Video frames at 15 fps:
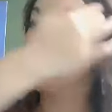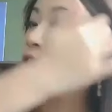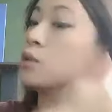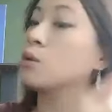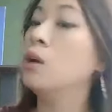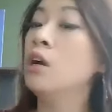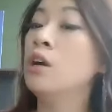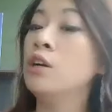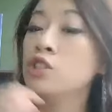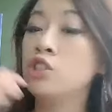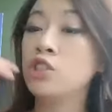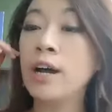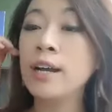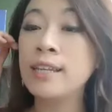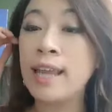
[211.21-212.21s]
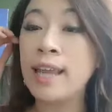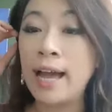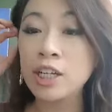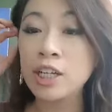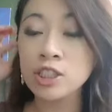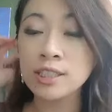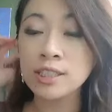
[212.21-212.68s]
So, John
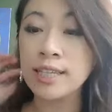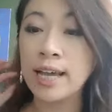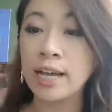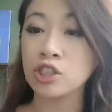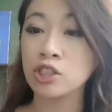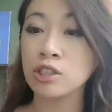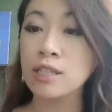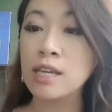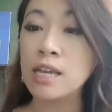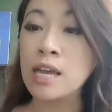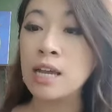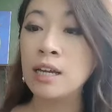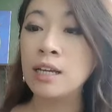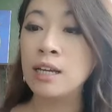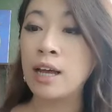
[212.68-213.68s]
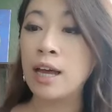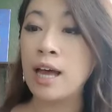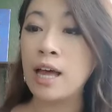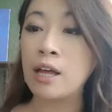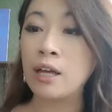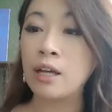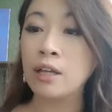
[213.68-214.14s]
Nash is actually
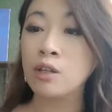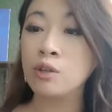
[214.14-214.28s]
uh,